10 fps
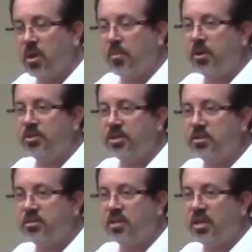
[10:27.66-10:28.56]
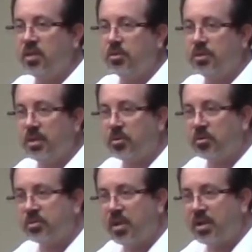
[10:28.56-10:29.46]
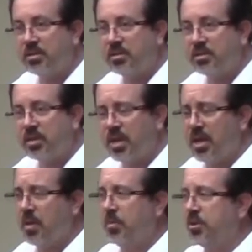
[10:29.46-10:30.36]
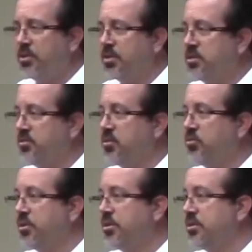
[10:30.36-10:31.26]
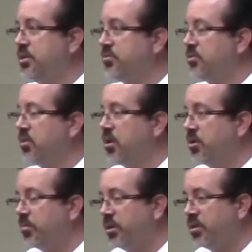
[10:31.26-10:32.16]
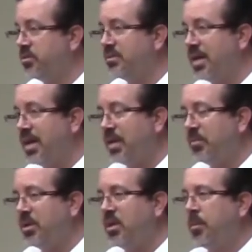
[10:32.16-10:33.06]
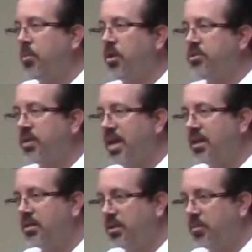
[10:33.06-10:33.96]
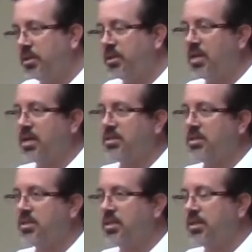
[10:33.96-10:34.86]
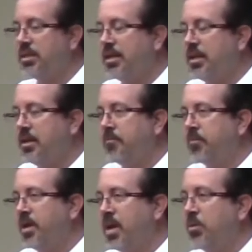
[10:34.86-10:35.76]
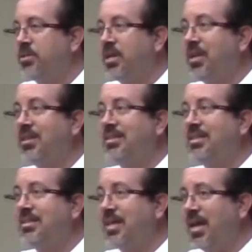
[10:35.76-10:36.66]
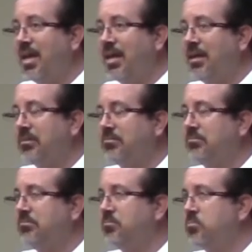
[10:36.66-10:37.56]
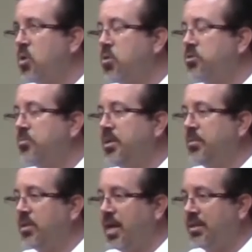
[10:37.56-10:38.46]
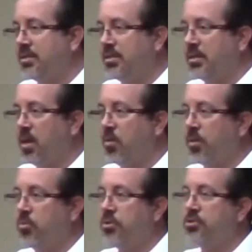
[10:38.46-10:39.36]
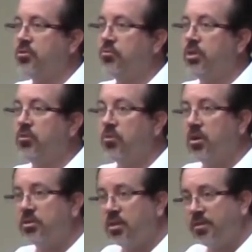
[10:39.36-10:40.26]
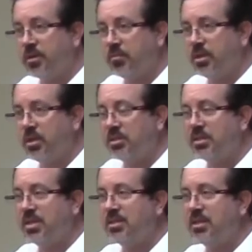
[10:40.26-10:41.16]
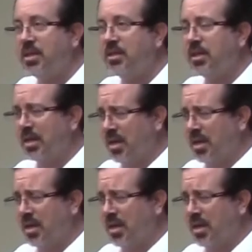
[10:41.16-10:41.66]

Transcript: better chances of getting you into deeper responses, better chances of controlling your disease for longer periods of time. We also add a little bit of toxicity. Okay, I would tell you that today, most people I see, I want to push 3 drugs on there because, as I said,